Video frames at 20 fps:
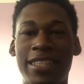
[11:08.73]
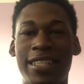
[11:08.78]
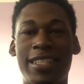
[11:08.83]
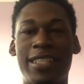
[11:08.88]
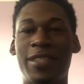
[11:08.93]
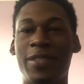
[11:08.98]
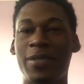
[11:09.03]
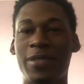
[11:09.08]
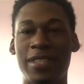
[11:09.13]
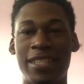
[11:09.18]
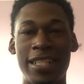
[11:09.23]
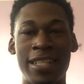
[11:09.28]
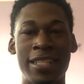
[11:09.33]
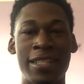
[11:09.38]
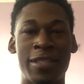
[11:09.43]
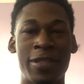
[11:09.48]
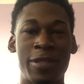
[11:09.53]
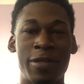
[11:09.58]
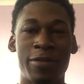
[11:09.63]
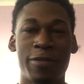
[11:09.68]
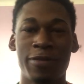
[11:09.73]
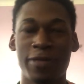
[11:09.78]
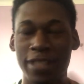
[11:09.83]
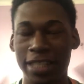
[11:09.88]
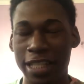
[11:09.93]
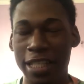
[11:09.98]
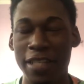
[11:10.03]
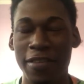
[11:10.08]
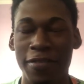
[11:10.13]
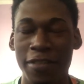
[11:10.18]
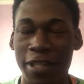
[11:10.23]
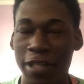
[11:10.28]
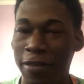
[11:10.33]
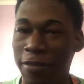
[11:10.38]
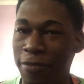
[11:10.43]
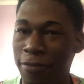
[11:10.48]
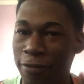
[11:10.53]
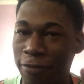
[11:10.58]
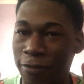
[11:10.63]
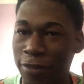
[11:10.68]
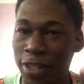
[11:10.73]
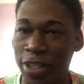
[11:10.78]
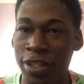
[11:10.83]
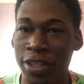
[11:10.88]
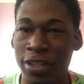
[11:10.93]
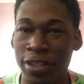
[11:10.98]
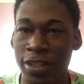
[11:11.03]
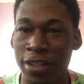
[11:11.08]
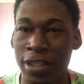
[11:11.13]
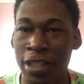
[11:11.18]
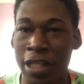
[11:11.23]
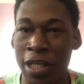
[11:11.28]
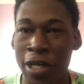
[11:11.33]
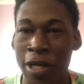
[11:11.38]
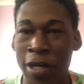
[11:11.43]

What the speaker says: Because you said you received your first